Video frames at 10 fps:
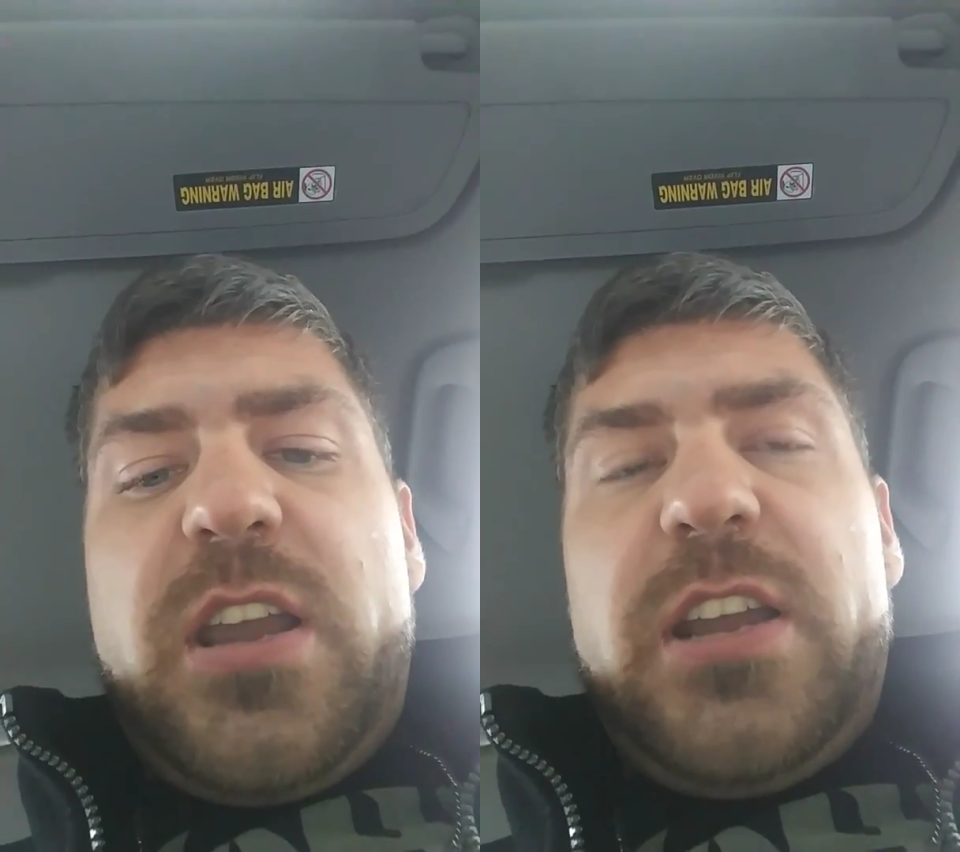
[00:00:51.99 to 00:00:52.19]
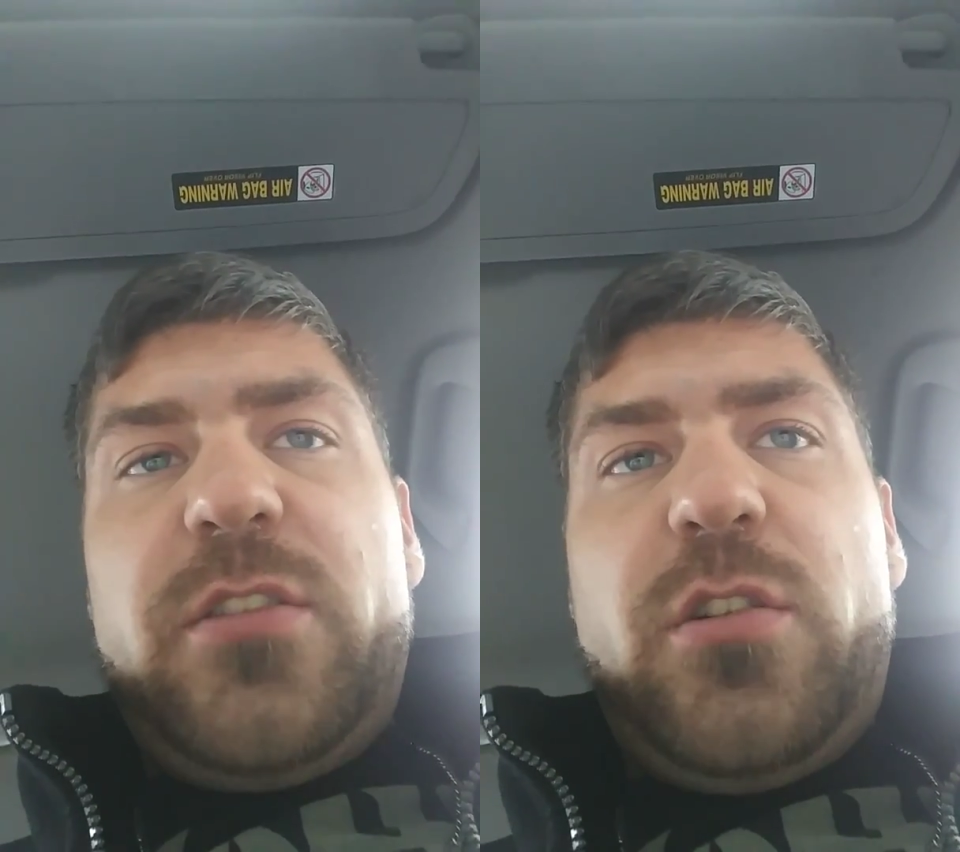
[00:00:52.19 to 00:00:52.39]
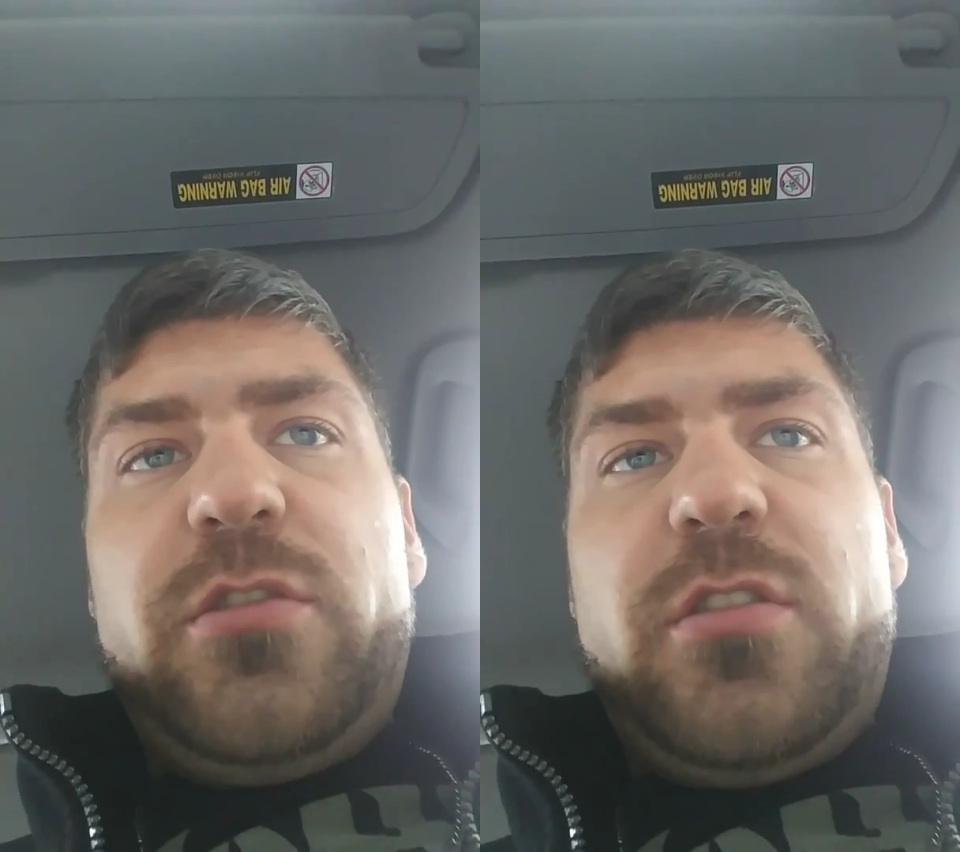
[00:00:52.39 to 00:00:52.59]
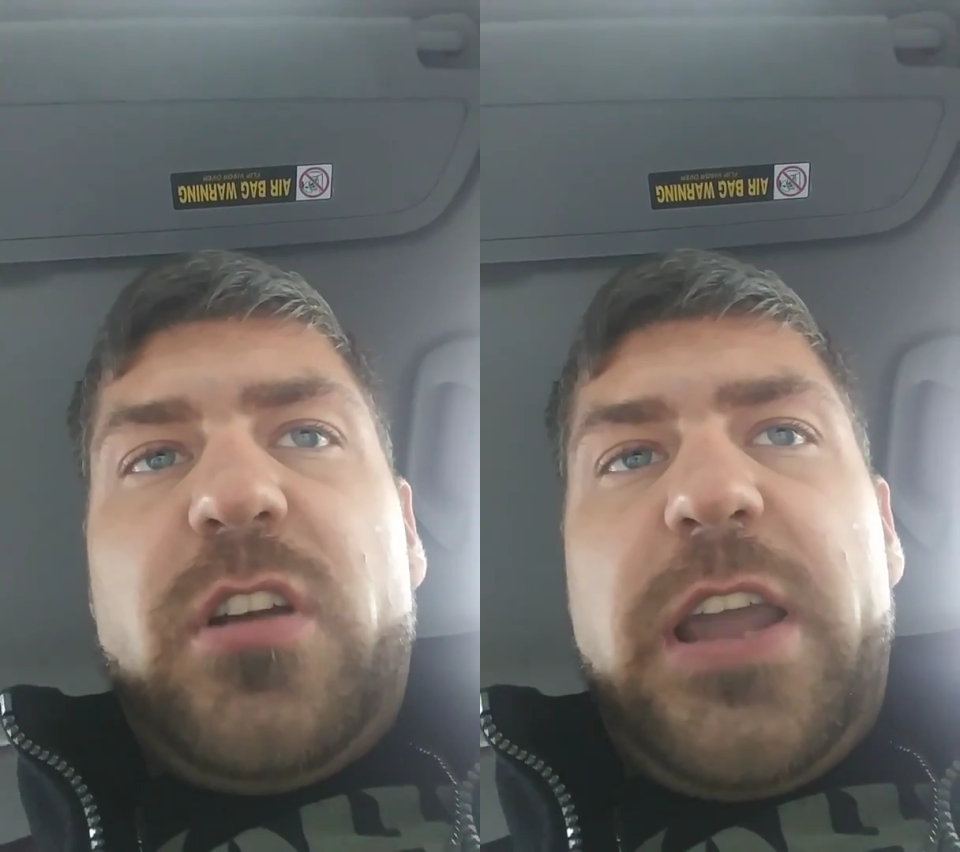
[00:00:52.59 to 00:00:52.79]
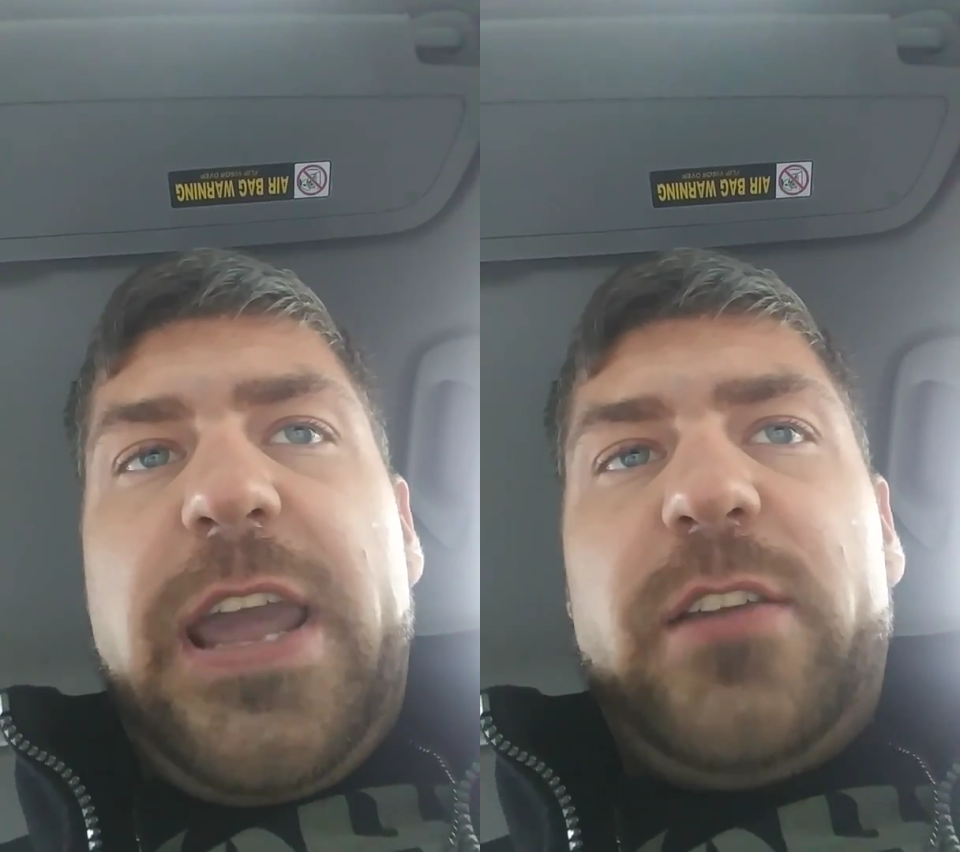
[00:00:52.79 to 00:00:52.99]
and those are
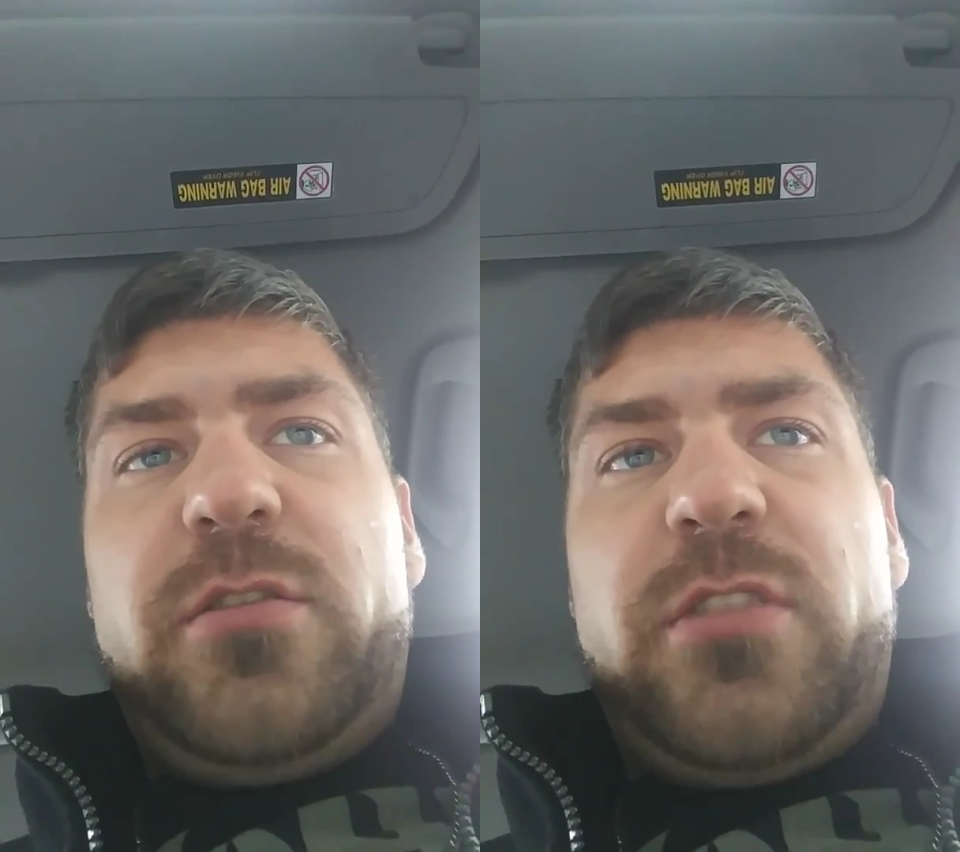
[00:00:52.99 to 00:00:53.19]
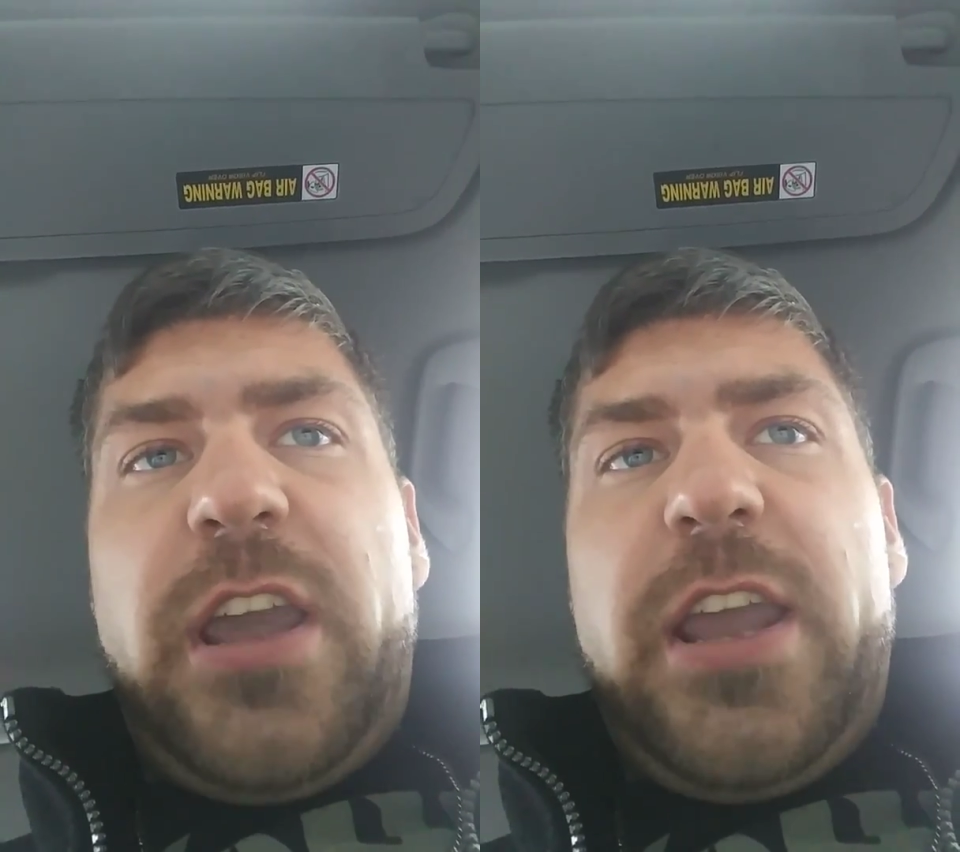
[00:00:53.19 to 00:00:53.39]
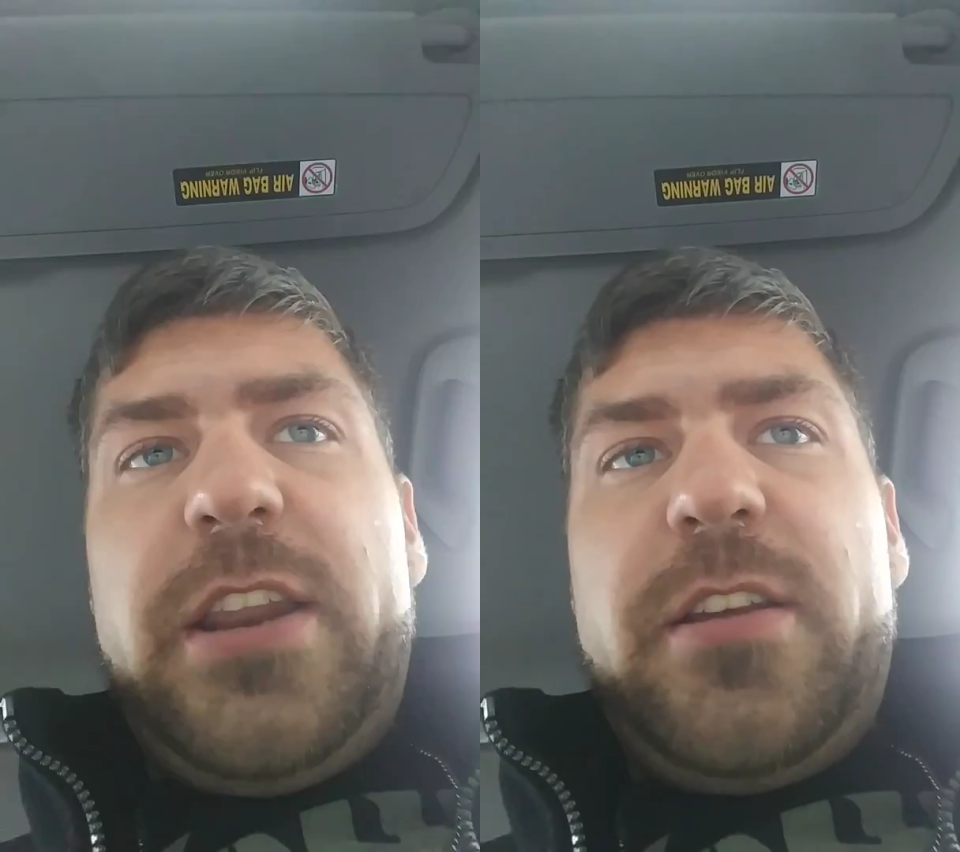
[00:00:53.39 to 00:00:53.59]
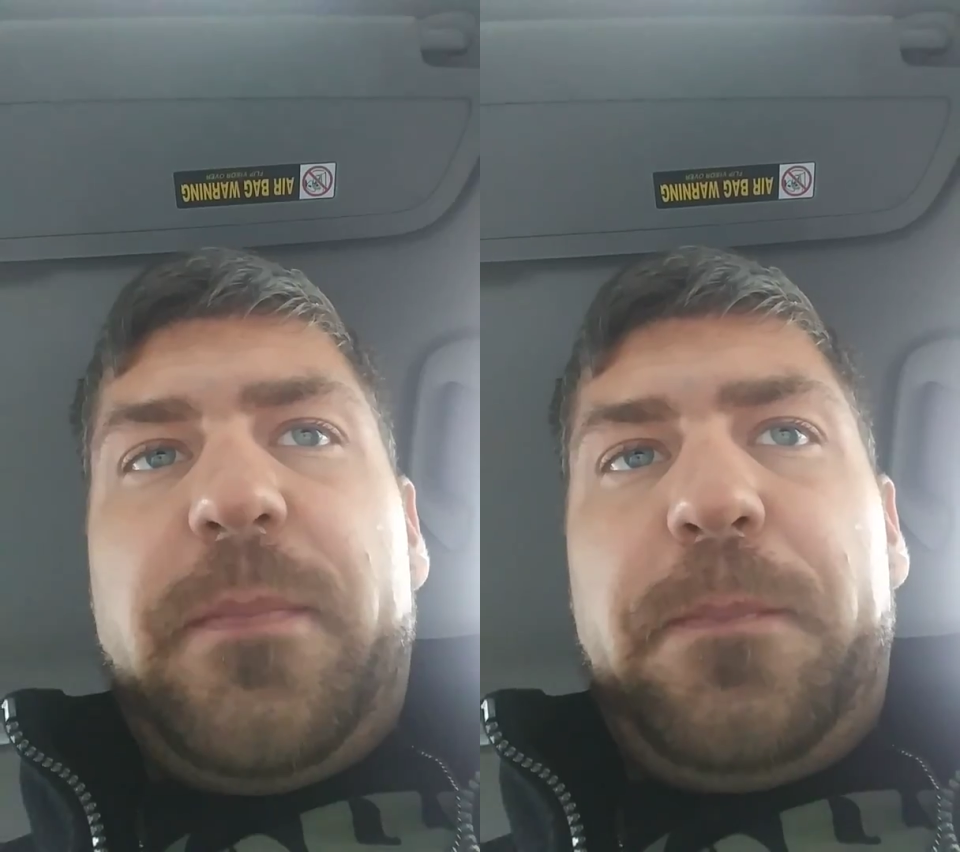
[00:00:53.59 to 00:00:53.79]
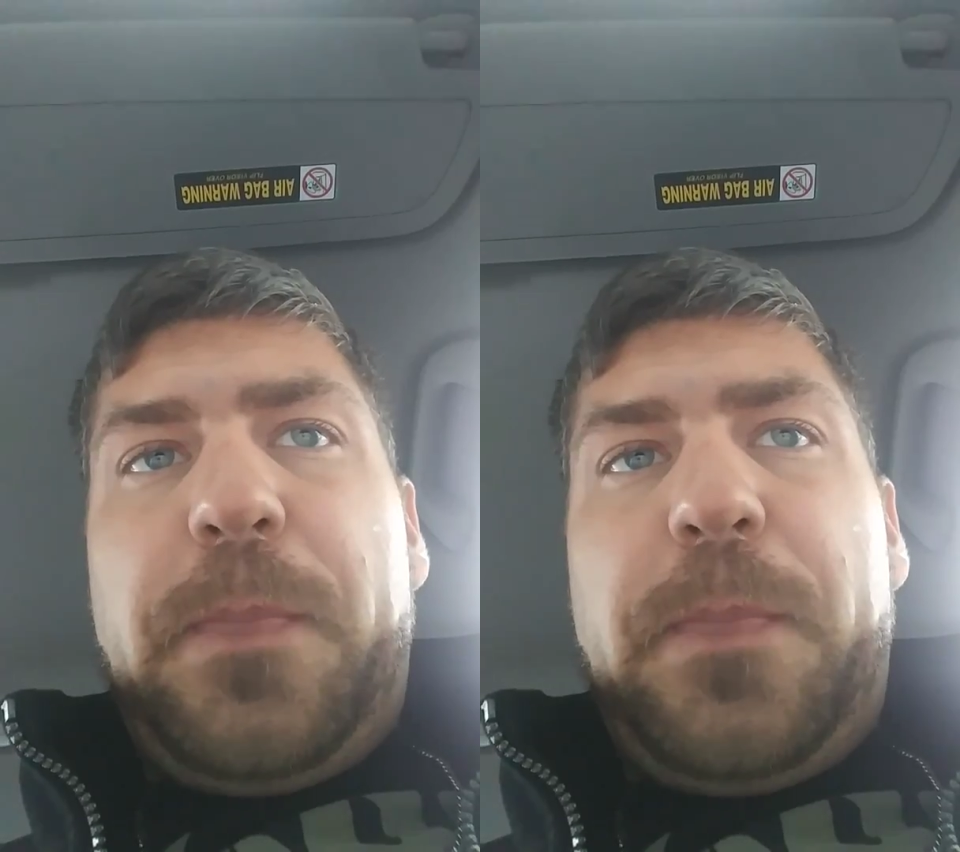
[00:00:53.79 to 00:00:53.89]
a hex head